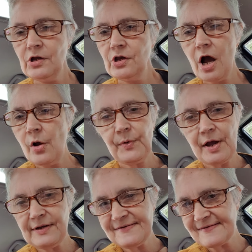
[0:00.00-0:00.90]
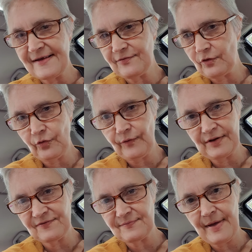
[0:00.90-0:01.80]
No, we only take the
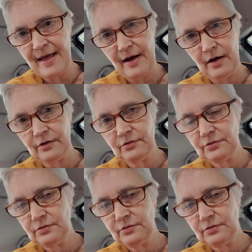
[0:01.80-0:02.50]
correct amount